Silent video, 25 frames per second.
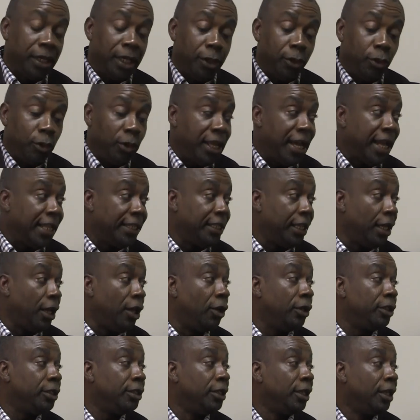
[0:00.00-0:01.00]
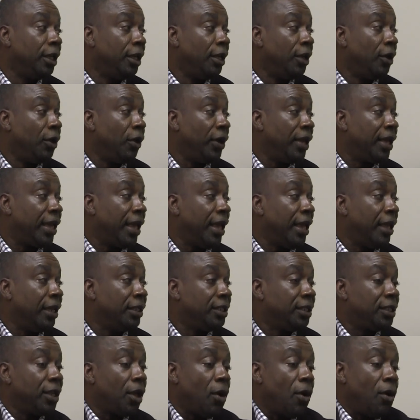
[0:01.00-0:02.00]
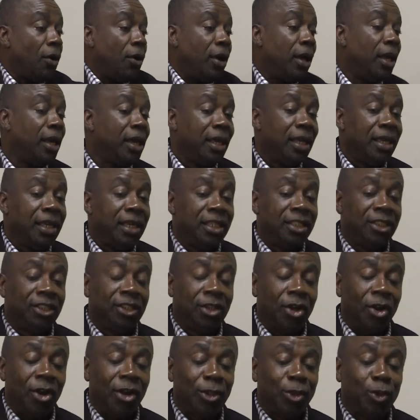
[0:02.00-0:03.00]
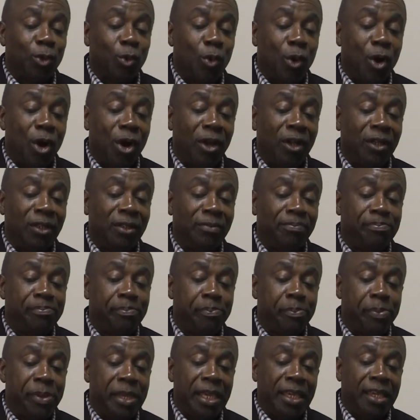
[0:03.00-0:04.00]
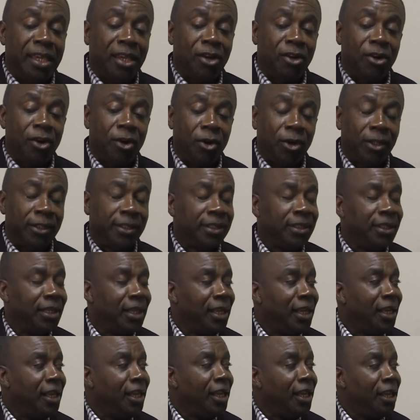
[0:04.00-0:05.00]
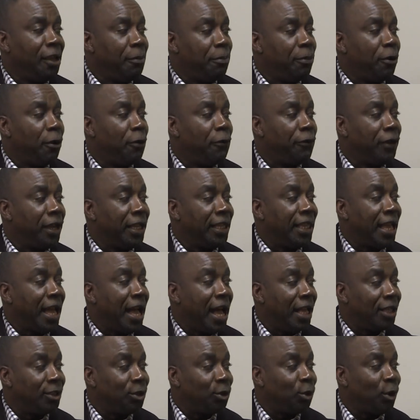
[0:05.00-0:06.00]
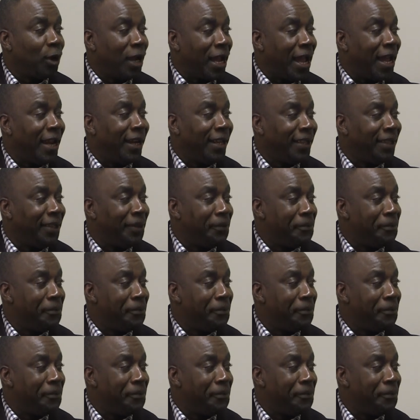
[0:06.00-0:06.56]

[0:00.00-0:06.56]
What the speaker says: They do that a lot. Mm-hmm. Okay, so it's just one big cross a prophet has to carry.